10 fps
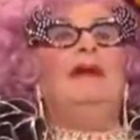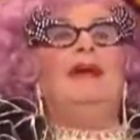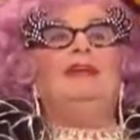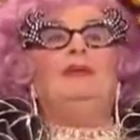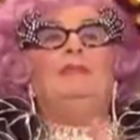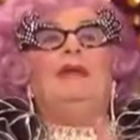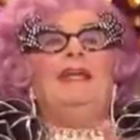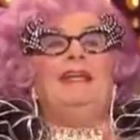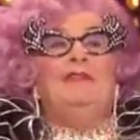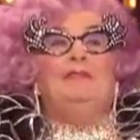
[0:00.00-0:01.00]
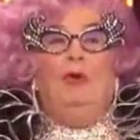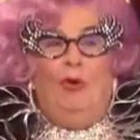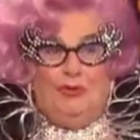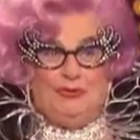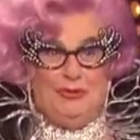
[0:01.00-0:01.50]
and for mainly
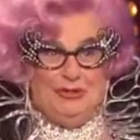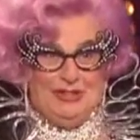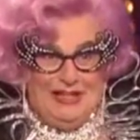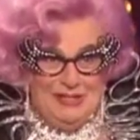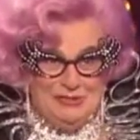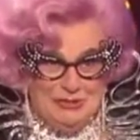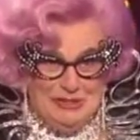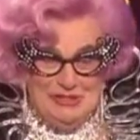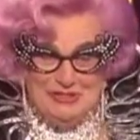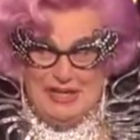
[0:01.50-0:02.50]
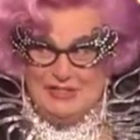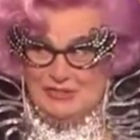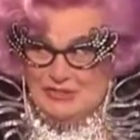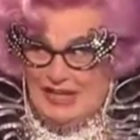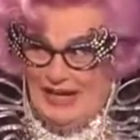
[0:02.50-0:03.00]
poor circulation. He's that
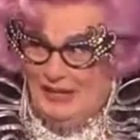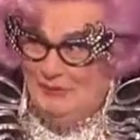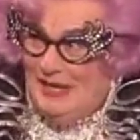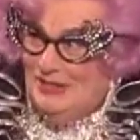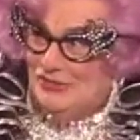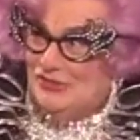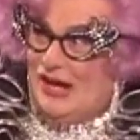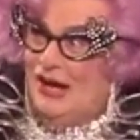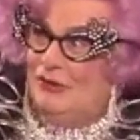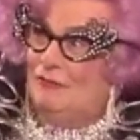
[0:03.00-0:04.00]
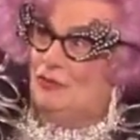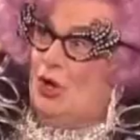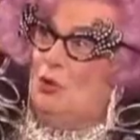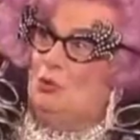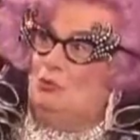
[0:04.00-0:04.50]
scallywag star of
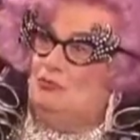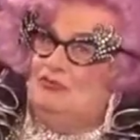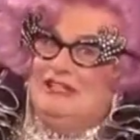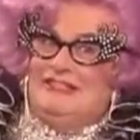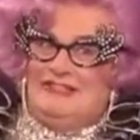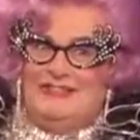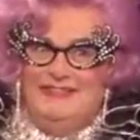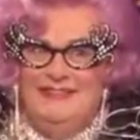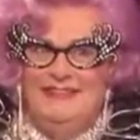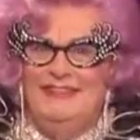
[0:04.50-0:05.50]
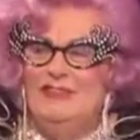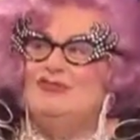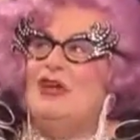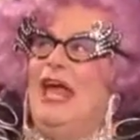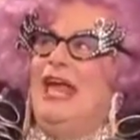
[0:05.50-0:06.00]
cold feet,
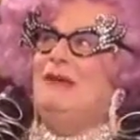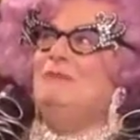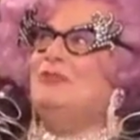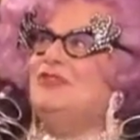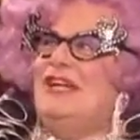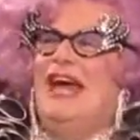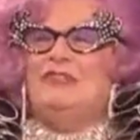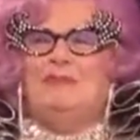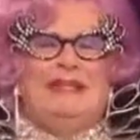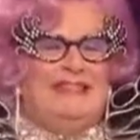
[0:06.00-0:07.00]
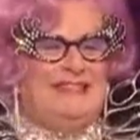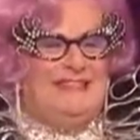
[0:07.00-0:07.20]
James Nesbitt.